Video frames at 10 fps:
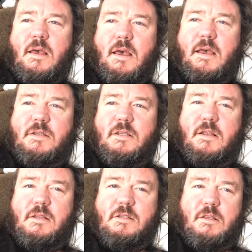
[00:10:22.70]

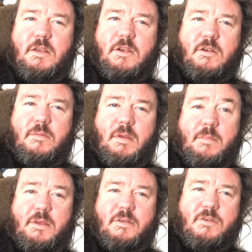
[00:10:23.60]
accidentally, or
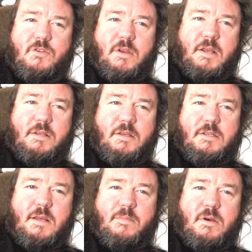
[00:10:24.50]
maybe he's tricked.
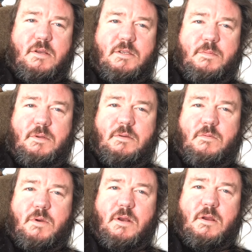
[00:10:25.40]
Is that possible?
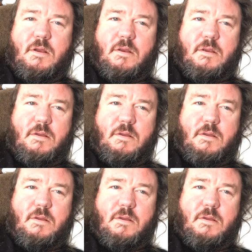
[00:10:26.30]
Why not?